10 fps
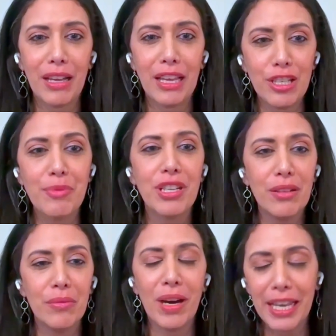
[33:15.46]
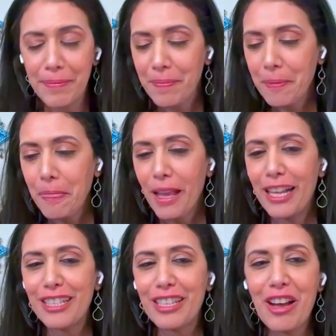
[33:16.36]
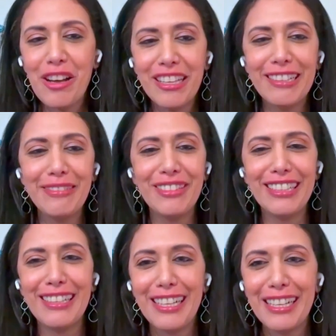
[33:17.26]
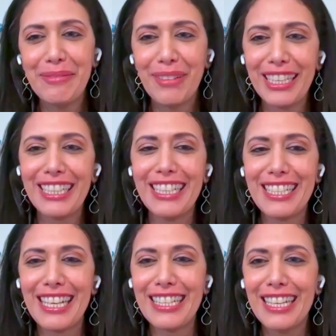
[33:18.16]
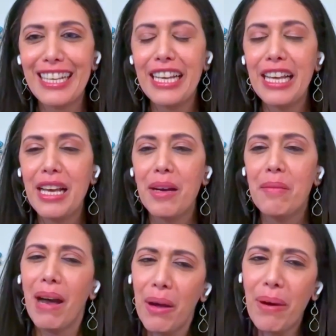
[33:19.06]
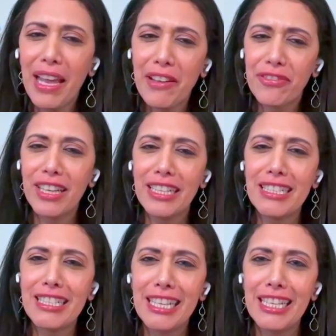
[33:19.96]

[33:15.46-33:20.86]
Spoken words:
Egyptian and white. And so my kid says, "My white friends